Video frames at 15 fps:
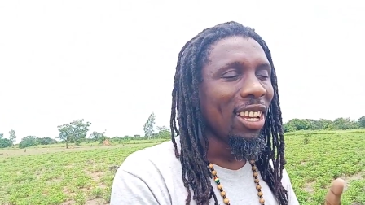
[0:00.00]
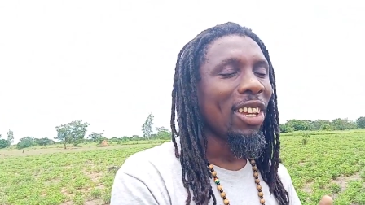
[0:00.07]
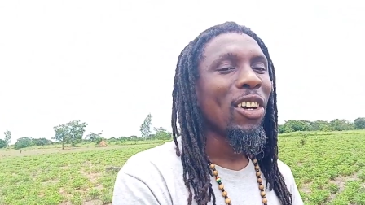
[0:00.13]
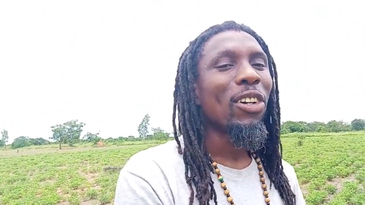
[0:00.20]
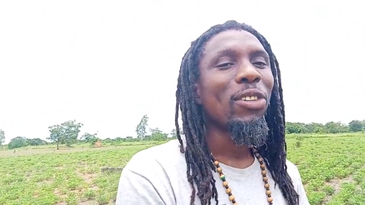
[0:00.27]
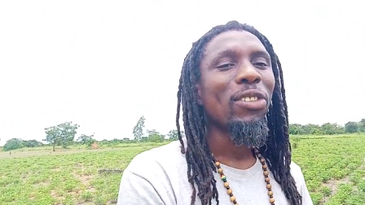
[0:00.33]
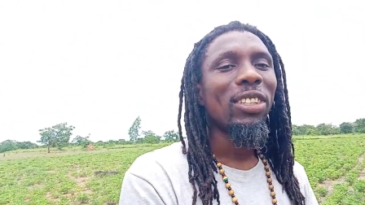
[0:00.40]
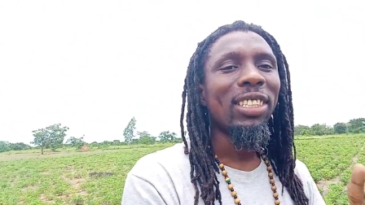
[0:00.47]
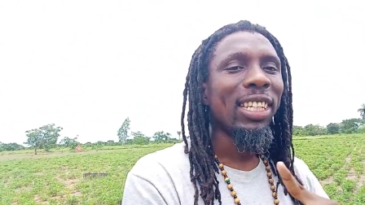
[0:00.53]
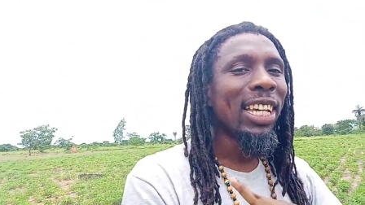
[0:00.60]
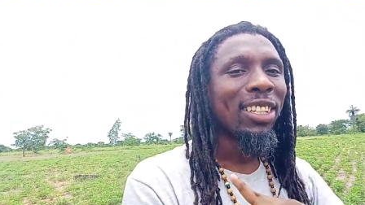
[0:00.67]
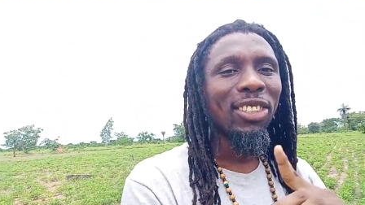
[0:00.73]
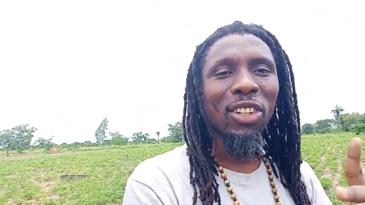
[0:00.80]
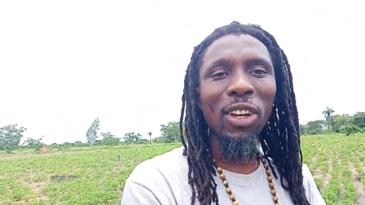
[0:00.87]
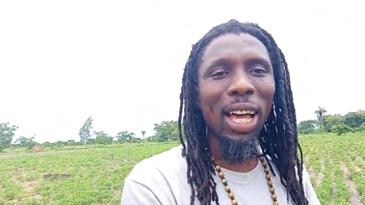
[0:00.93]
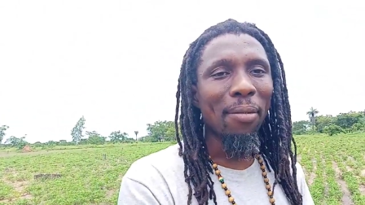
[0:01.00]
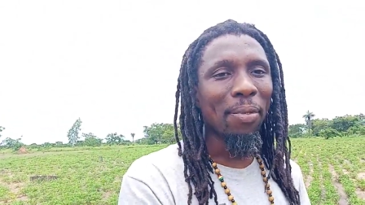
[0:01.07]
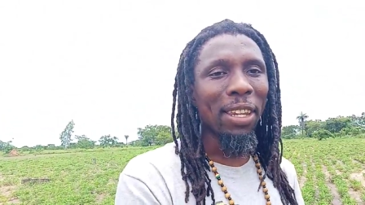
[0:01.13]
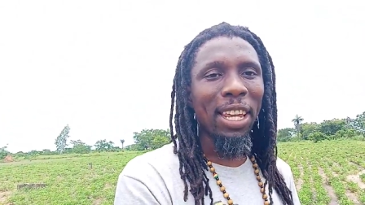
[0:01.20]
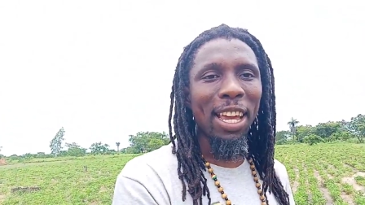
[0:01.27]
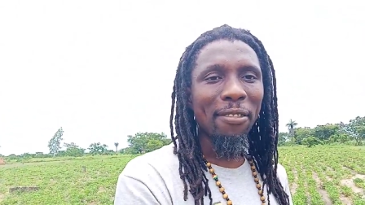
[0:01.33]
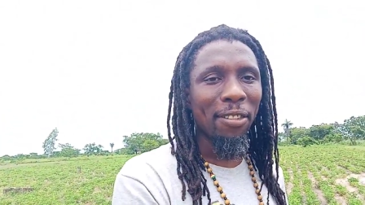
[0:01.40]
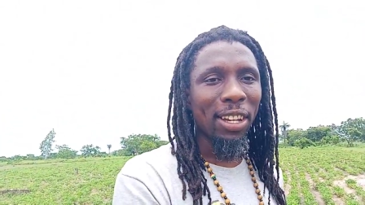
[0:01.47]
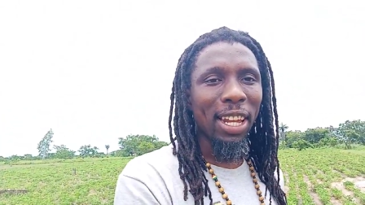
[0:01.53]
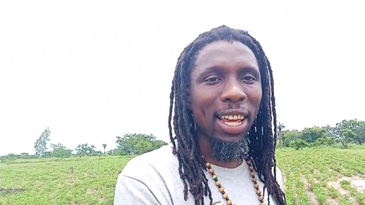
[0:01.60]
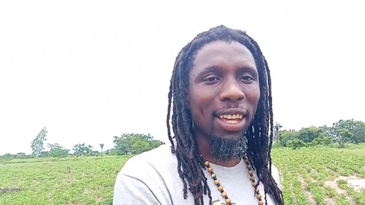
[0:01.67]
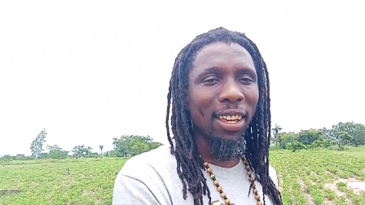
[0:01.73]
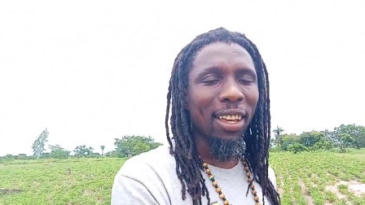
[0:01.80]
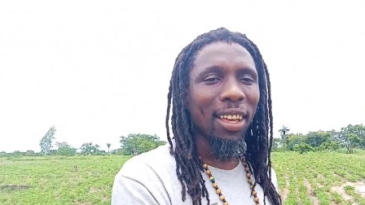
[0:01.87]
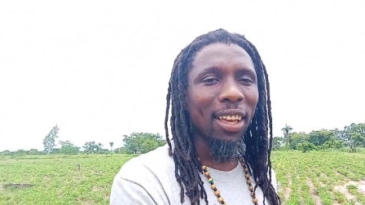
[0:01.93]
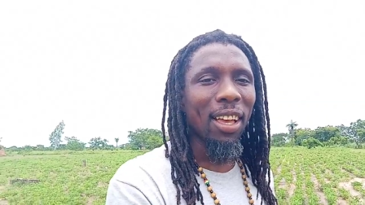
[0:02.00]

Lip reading: Now, sales don't happen every day.